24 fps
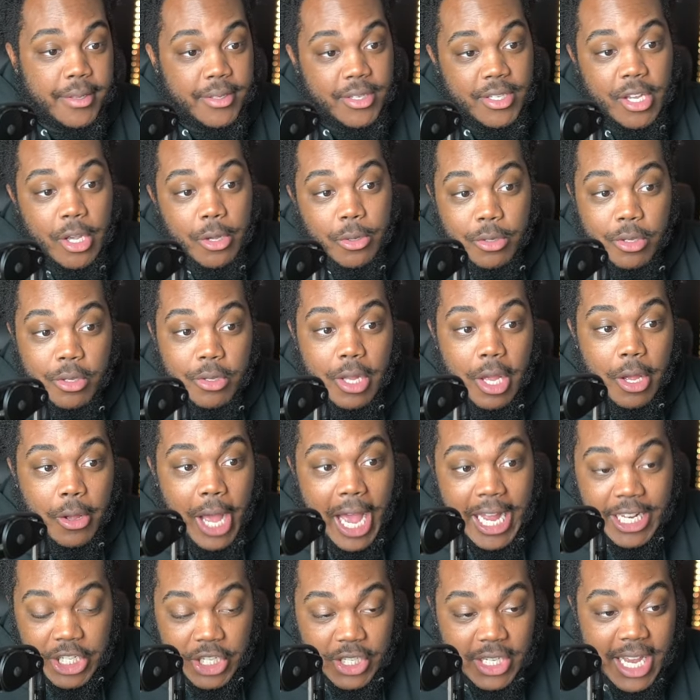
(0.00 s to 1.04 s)
So, you know, I
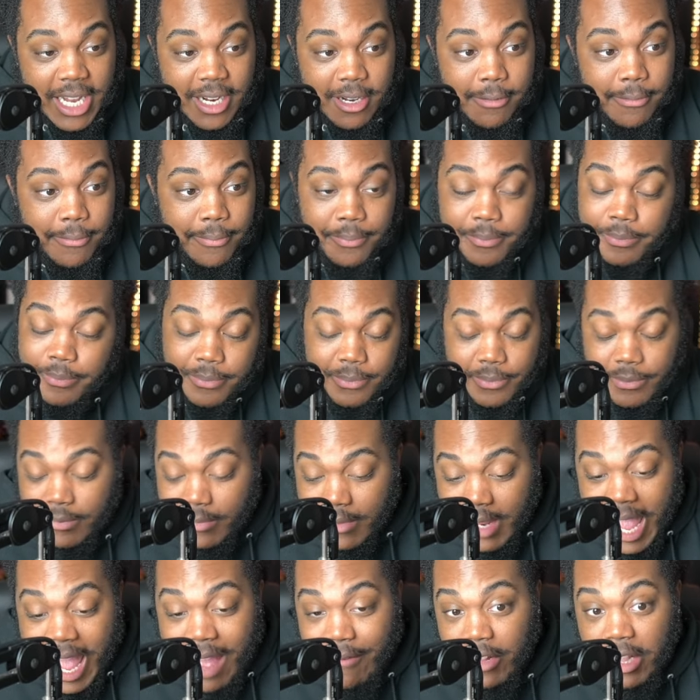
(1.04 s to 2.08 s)
just gotta
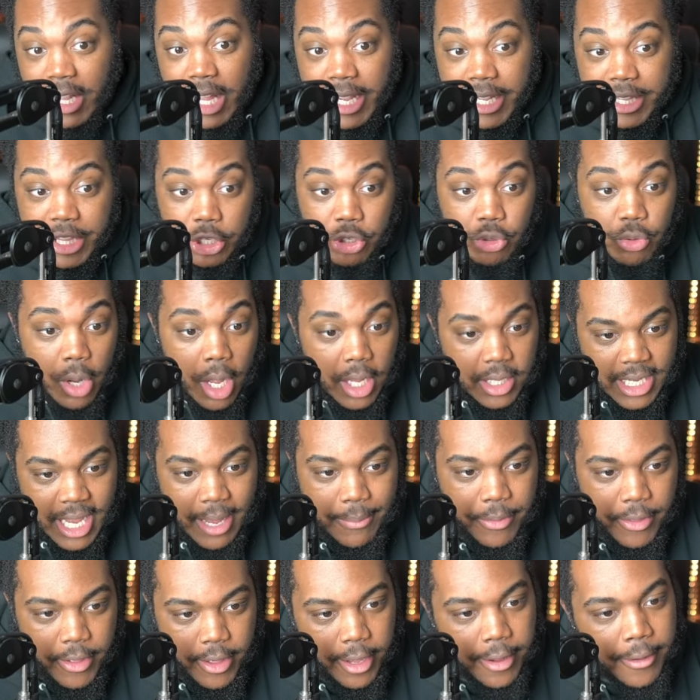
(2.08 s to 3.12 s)
have a look at the draw type
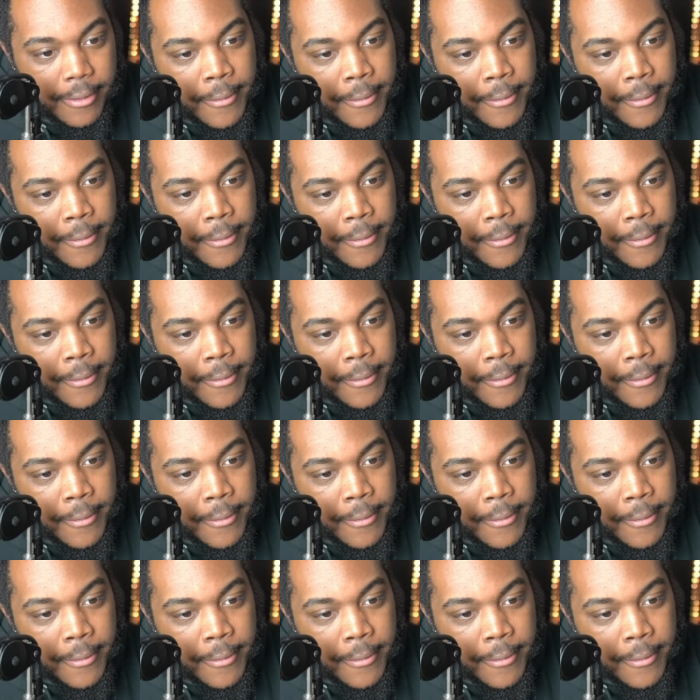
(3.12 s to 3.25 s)
thing.